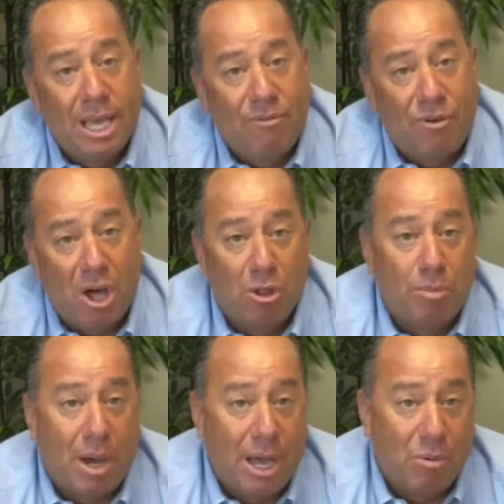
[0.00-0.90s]

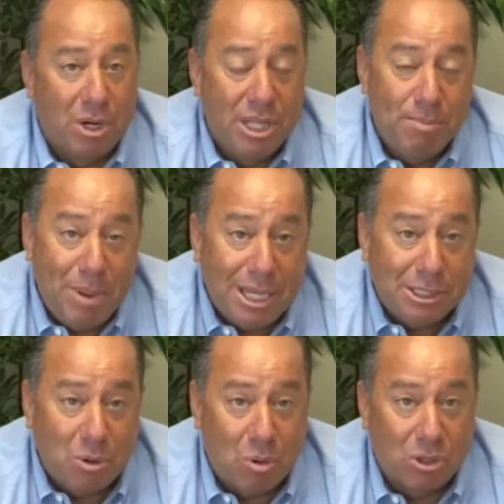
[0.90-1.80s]
followed by one of the
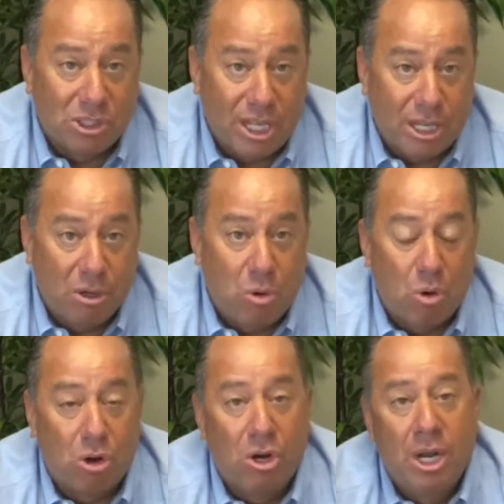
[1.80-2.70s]
best quarters. Second
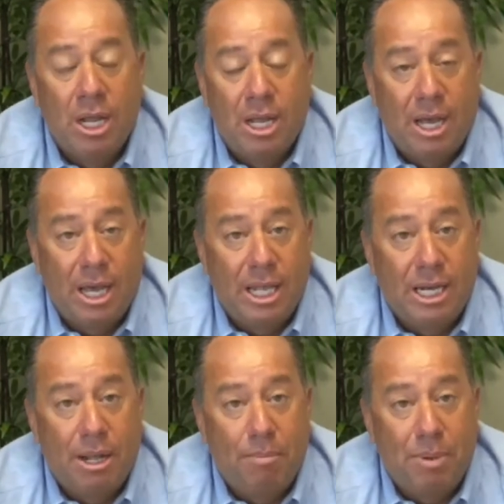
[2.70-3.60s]
quarter
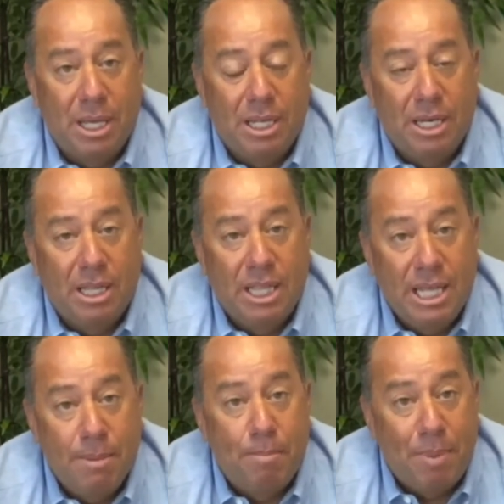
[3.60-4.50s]
ended up being
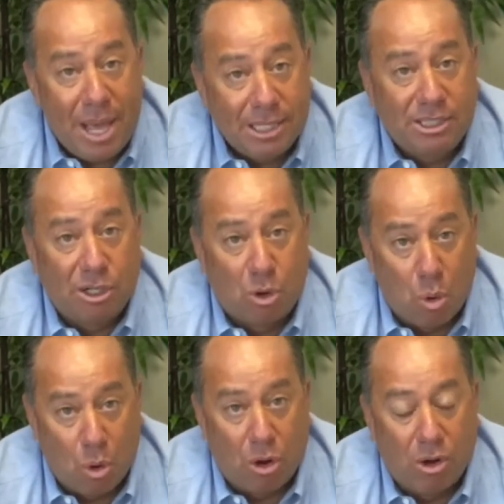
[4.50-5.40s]
the best
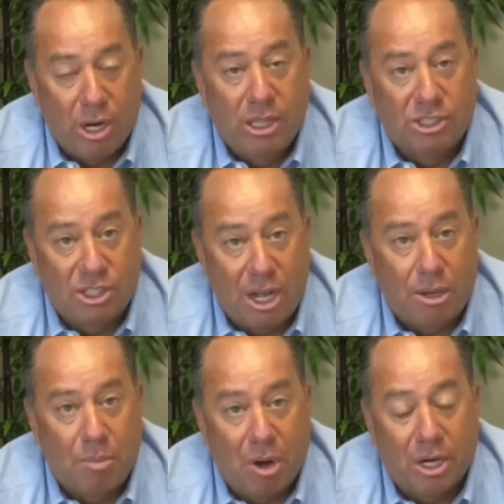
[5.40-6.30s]
quarter in the
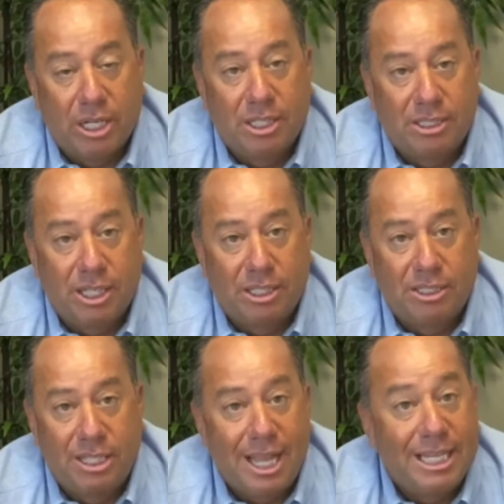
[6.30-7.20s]
stock market
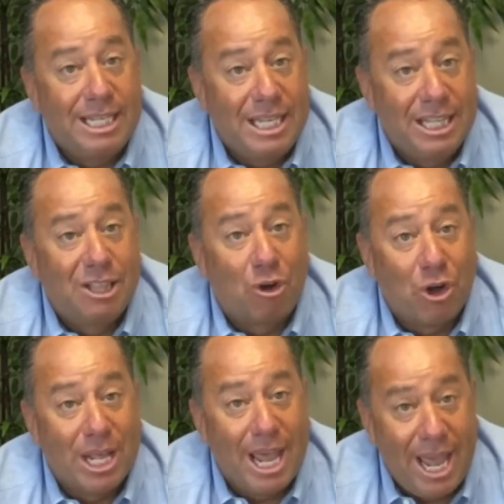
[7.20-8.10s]
since
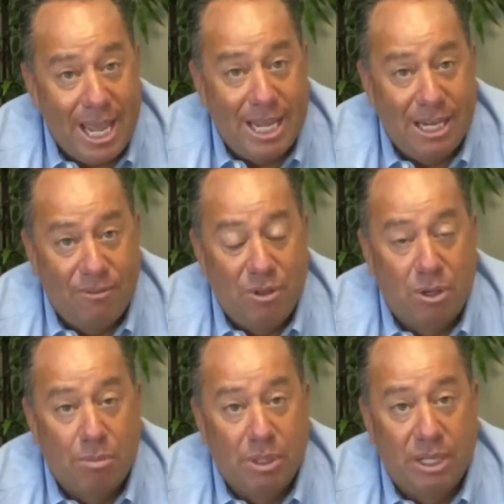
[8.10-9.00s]
1938, if you
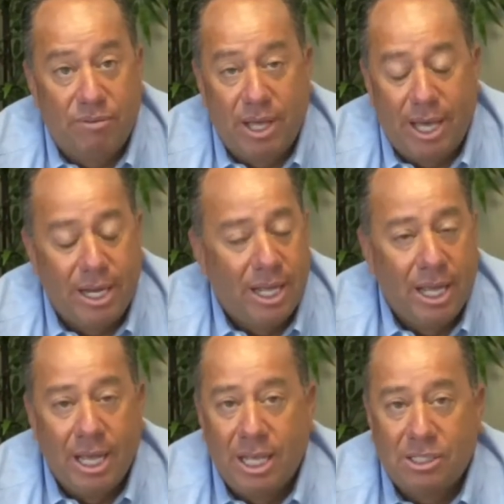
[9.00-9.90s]
could believe that.
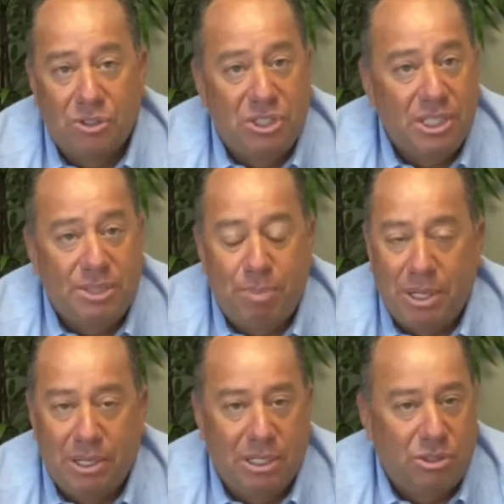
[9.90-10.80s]
So it's just
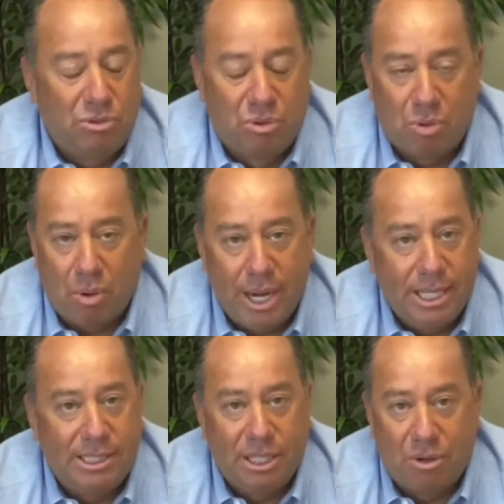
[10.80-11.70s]
been
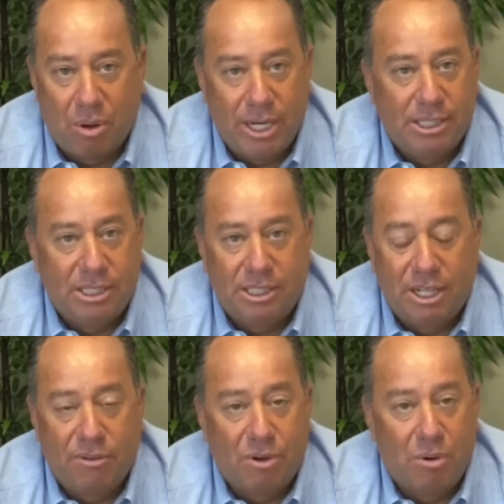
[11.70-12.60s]
crazy, crazy
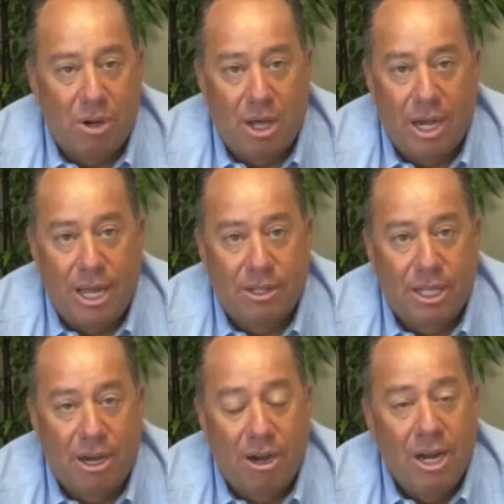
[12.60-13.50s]
stuff going on out
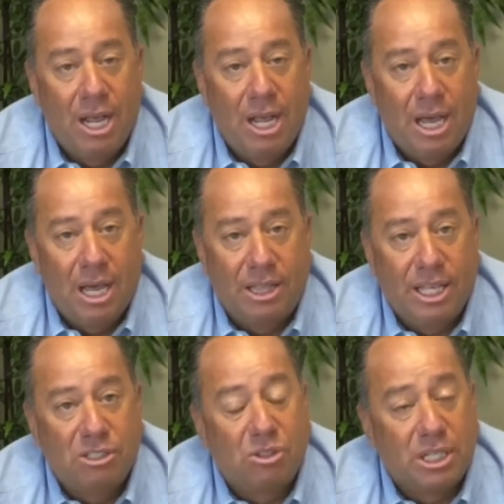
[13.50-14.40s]
there.
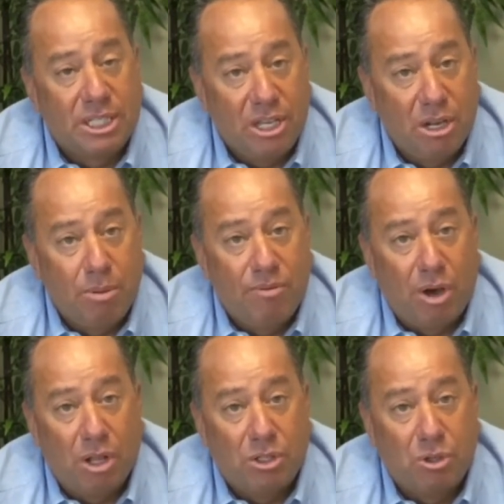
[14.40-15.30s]
Things will continue to be
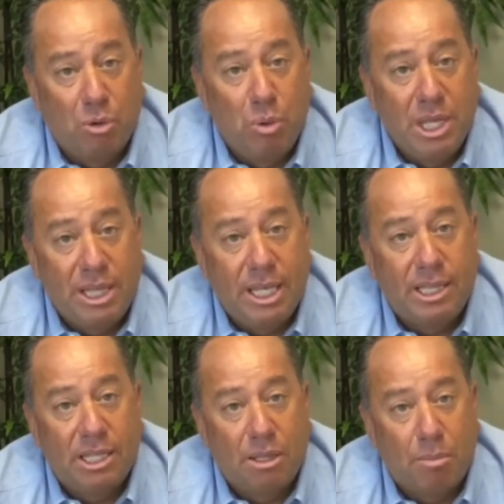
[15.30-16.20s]
volatile. We
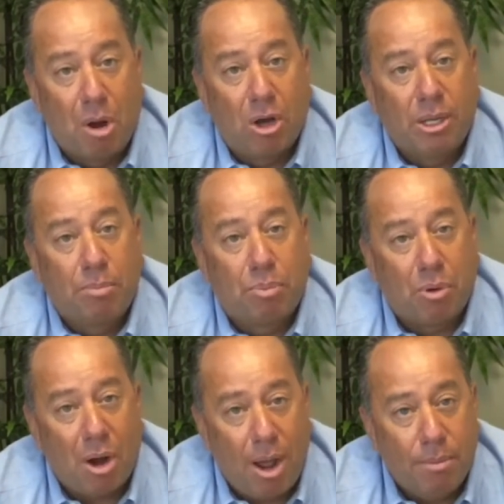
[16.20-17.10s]
think that the market
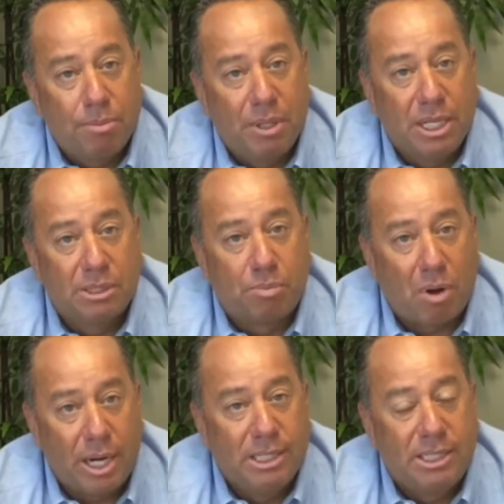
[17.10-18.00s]
probably is
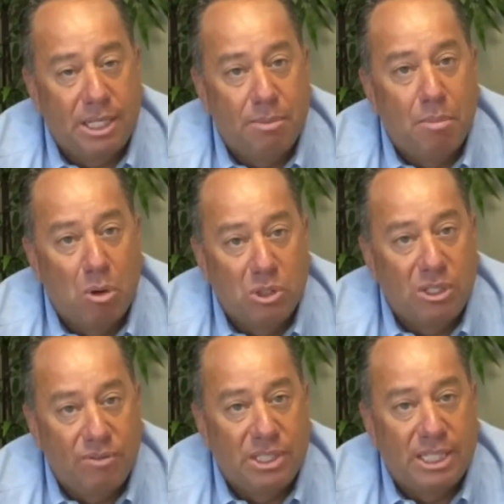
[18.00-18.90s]
priced in most
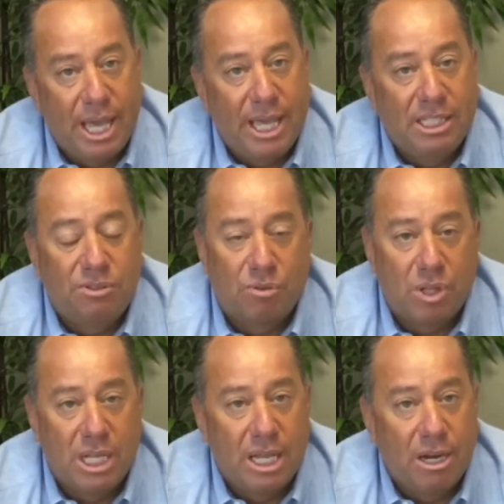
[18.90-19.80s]
of its gains for
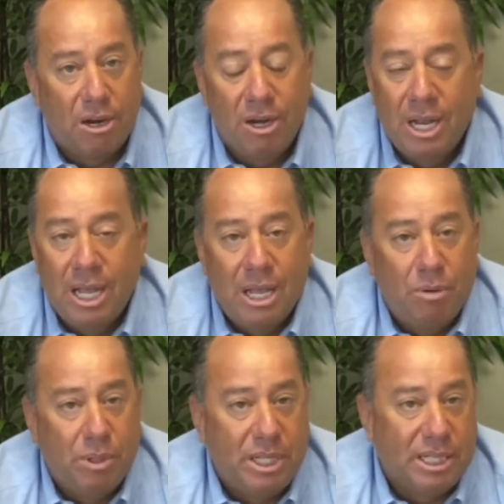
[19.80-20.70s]
the year.
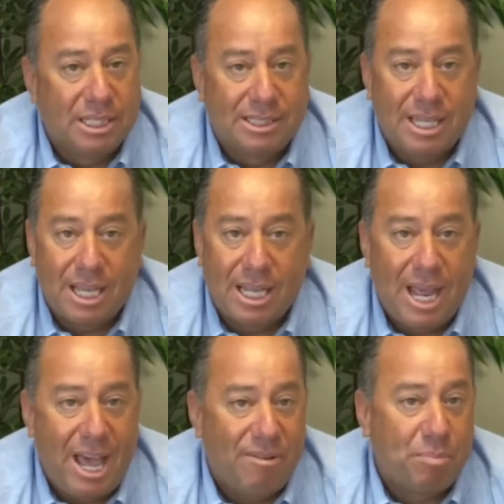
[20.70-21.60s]
We think the second
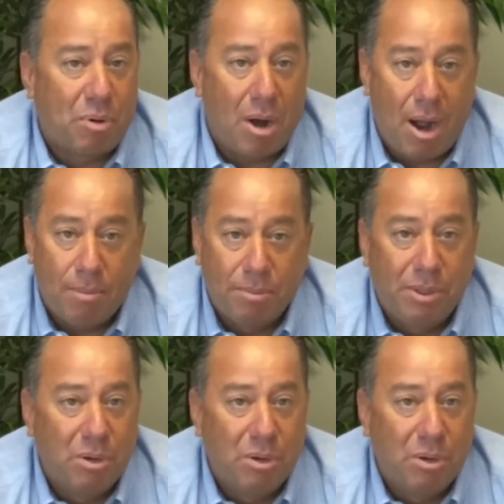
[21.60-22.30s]
half probably